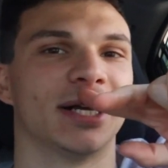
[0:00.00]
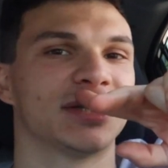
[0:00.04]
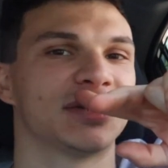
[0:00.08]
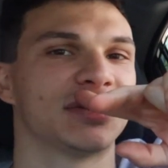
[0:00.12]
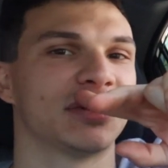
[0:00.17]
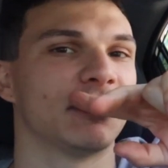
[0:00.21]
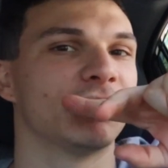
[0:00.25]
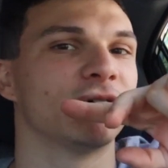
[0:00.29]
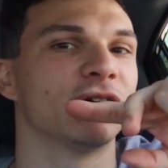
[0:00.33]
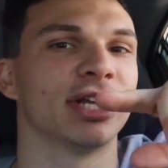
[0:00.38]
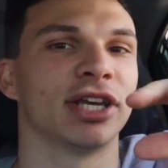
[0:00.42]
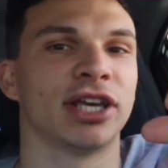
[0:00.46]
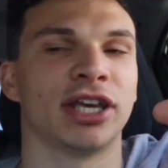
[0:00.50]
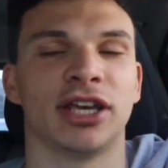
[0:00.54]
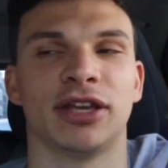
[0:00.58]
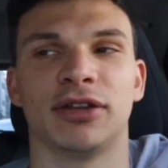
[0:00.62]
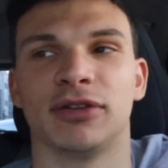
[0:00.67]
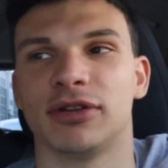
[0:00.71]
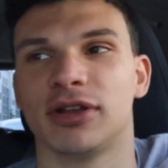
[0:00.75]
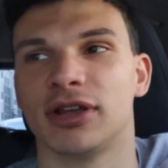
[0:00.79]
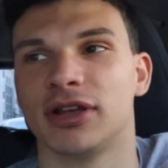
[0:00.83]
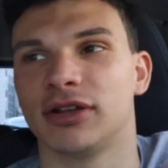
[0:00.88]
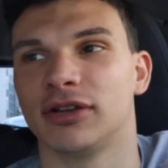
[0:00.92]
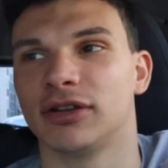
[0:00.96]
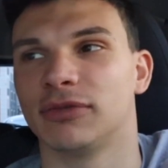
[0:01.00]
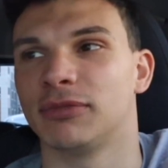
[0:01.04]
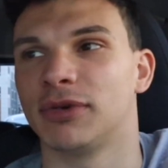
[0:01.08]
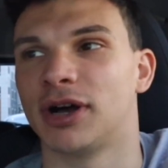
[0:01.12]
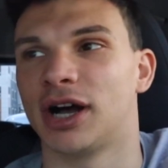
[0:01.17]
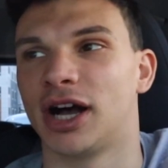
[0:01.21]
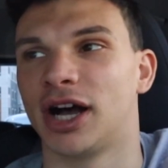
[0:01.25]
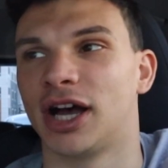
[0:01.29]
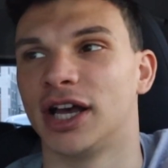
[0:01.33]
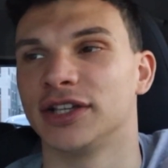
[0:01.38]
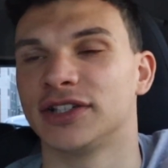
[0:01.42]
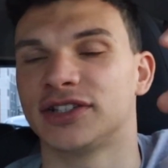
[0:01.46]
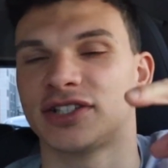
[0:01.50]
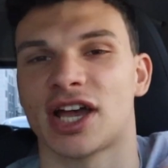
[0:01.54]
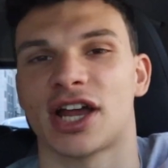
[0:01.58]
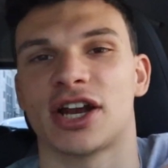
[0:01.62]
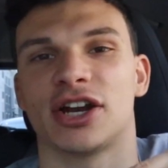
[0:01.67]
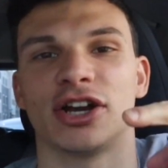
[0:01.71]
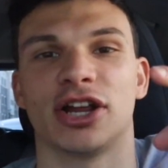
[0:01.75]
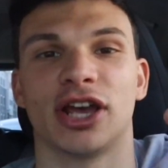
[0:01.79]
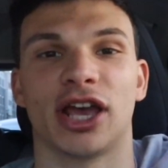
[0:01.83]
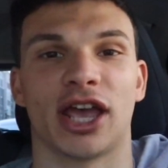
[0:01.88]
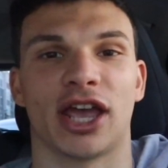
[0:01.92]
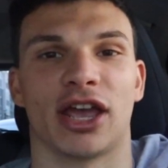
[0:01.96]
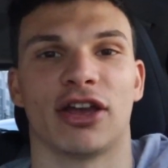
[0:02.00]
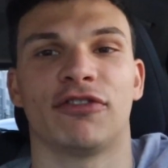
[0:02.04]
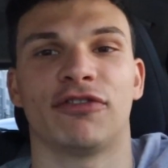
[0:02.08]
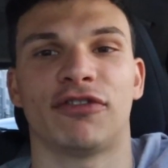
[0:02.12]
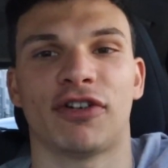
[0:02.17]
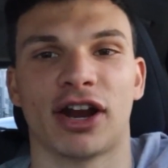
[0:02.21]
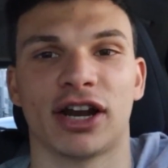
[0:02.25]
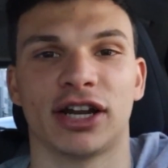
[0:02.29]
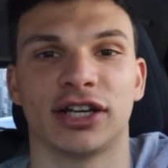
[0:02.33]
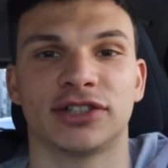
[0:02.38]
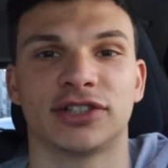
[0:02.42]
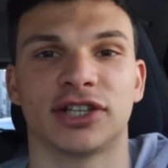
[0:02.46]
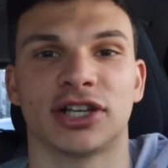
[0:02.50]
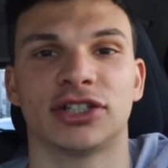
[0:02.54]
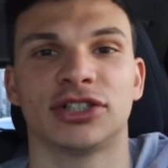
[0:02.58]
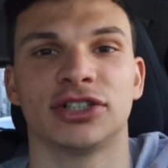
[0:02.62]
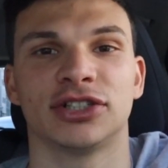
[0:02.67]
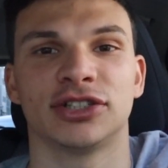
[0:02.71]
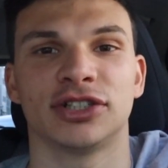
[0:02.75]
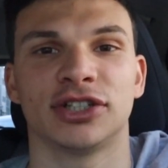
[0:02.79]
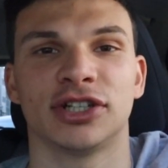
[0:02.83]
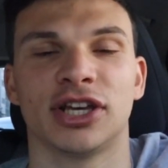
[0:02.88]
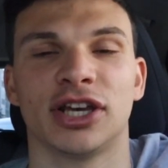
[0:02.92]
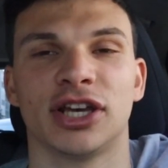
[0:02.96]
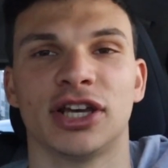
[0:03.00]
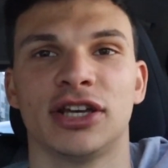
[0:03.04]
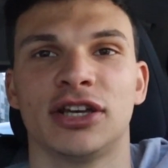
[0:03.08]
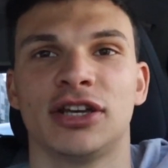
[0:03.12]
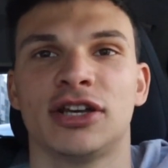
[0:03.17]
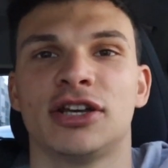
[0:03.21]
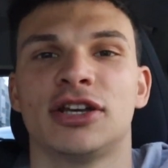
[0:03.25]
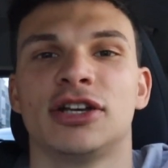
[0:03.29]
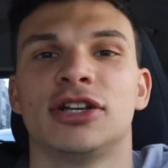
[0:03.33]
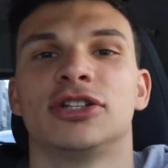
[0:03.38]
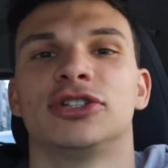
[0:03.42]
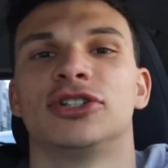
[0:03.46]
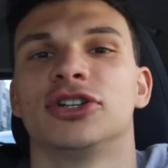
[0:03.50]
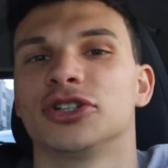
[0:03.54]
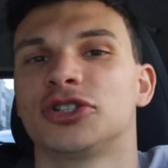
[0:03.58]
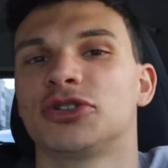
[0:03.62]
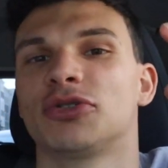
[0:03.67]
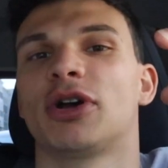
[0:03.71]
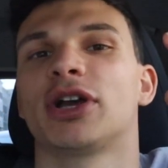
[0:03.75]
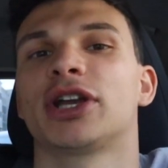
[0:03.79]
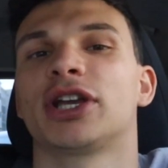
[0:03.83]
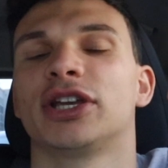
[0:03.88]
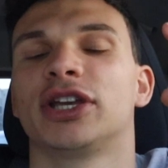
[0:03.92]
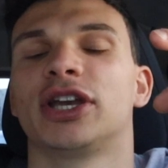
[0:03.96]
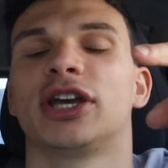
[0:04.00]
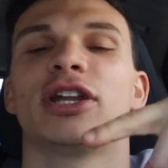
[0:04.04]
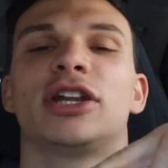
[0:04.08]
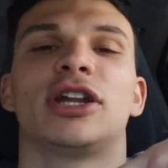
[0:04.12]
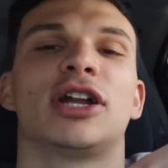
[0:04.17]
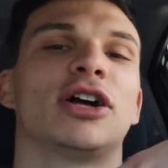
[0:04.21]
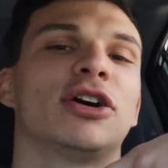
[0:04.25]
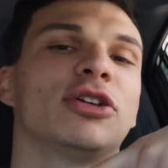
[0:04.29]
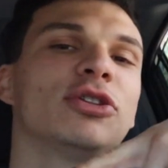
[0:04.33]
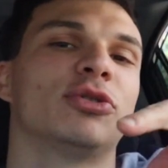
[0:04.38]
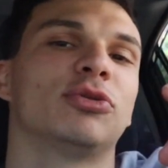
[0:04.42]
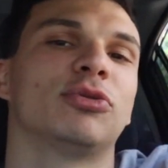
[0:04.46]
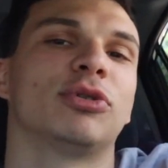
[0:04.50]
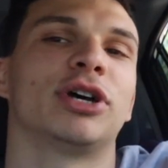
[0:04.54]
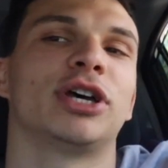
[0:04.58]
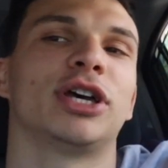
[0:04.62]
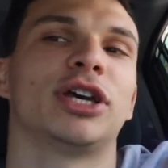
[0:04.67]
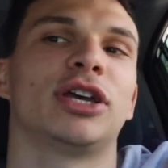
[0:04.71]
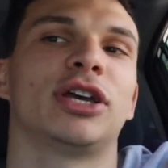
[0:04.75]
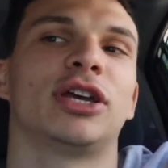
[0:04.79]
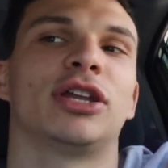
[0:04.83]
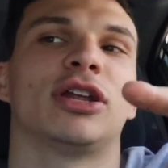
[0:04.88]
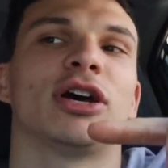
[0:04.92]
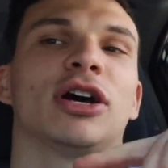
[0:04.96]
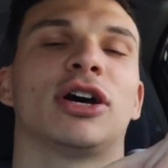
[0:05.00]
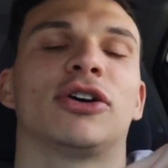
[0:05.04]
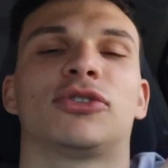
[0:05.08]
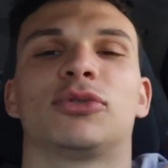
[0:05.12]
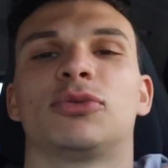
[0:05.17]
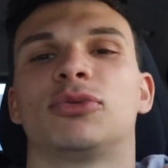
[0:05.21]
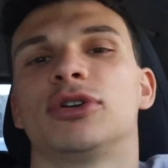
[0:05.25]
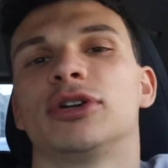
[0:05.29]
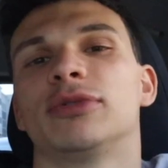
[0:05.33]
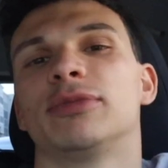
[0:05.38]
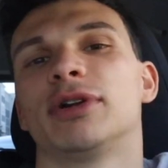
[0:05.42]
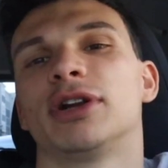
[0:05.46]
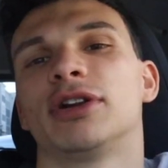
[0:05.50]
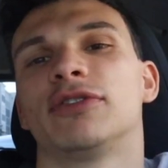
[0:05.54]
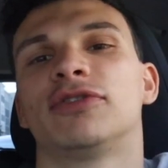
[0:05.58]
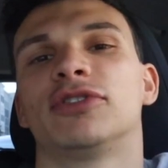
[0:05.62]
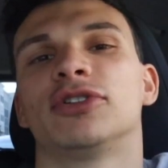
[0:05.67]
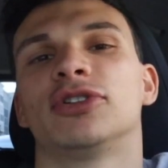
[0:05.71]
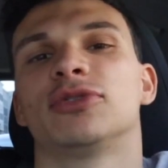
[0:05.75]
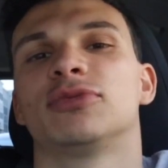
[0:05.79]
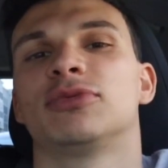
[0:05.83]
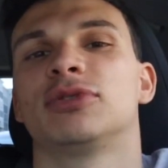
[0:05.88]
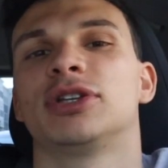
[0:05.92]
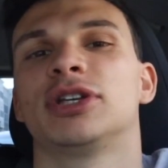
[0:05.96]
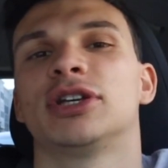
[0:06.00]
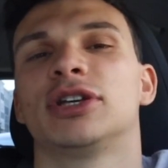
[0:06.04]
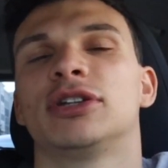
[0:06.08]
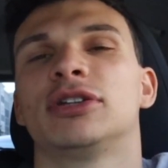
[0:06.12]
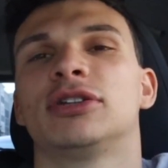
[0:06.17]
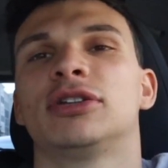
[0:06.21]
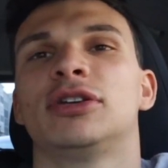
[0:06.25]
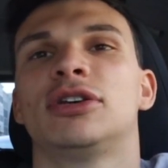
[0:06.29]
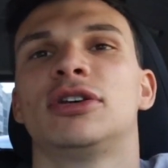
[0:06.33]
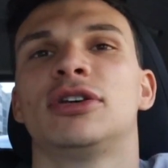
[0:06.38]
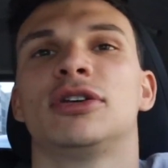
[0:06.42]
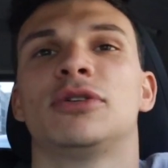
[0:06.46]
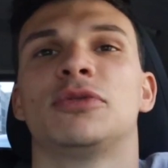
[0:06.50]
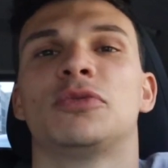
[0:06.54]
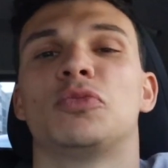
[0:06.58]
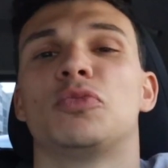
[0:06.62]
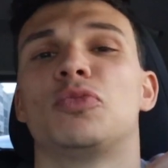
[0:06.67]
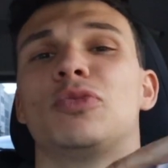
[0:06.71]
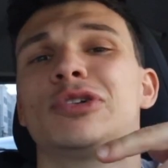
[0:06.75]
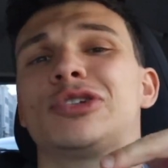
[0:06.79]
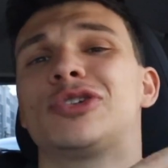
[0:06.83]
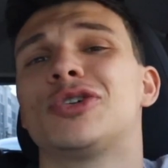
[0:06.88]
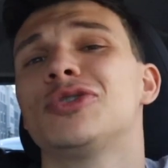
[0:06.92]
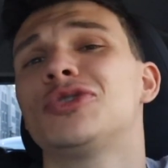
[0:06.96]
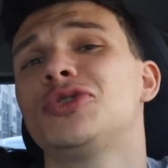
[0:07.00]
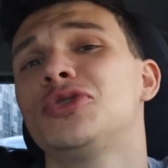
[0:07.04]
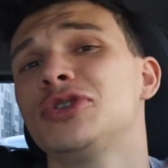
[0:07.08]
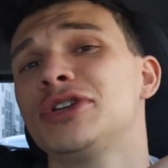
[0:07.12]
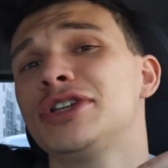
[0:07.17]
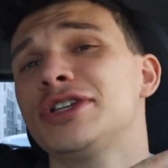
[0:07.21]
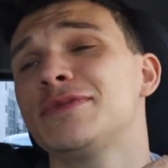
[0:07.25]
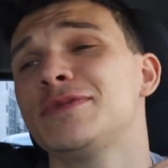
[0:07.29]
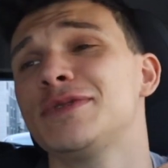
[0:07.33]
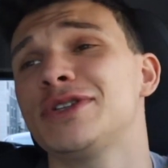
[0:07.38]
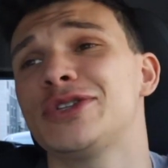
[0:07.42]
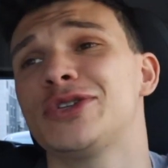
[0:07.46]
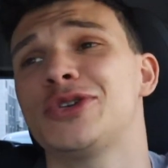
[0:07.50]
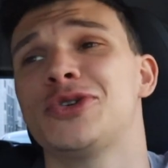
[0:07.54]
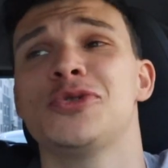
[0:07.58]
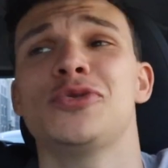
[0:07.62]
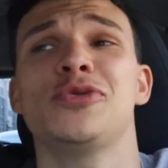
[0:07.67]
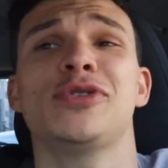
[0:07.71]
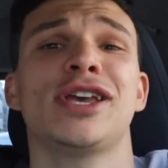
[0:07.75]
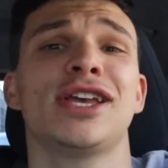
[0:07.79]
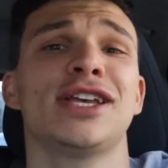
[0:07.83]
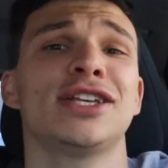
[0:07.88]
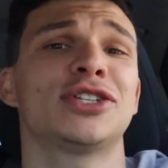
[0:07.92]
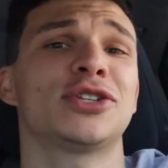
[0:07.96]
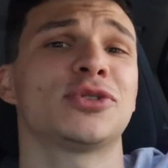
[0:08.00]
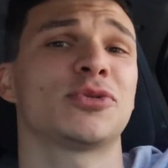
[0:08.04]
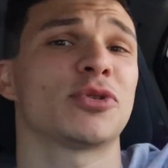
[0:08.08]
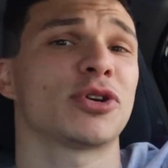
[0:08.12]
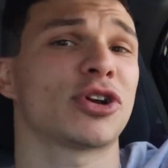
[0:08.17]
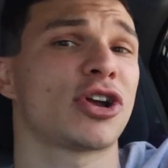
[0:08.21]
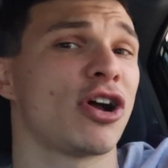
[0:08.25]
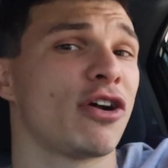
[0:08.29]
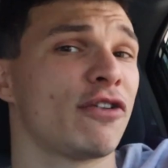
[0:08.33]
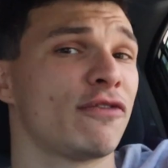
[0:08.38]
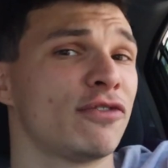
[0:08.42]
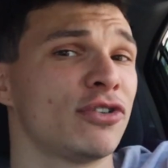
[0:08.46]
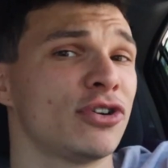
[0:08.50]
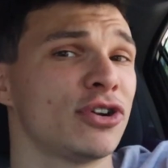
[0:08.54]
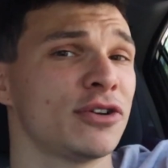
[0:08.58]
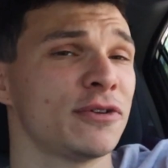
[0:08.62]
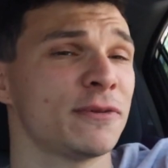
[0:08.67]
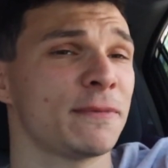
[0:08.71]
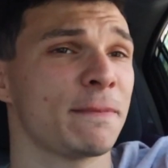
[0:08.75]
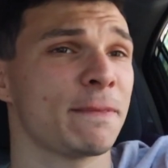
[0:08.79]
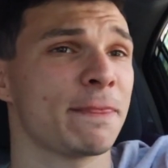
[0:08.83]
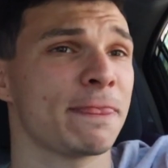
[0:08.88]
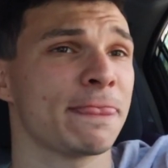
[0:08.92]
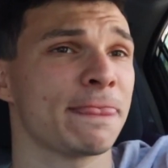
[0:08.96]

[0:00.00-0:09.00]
So I'm going to hit my Saturday and Friday session today, just so I can get it out of the way and not have to worry about it for this weekend, which also gives me 2 days to recover